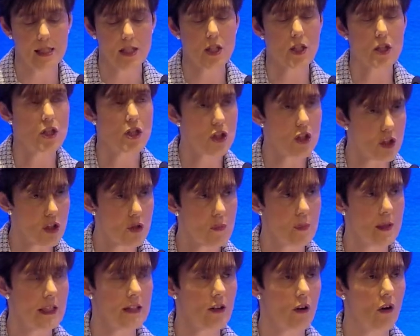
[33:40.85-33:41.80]
should
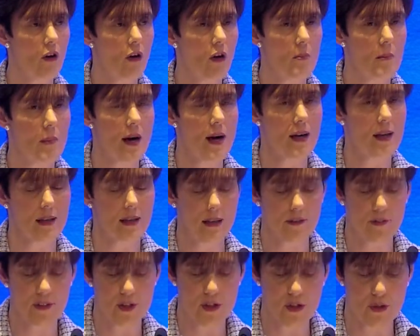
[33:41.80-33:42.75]
be the hallmark of
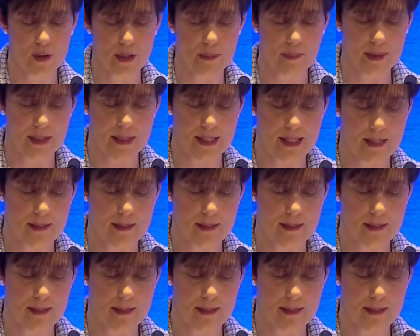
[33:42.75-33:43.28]
their treatment.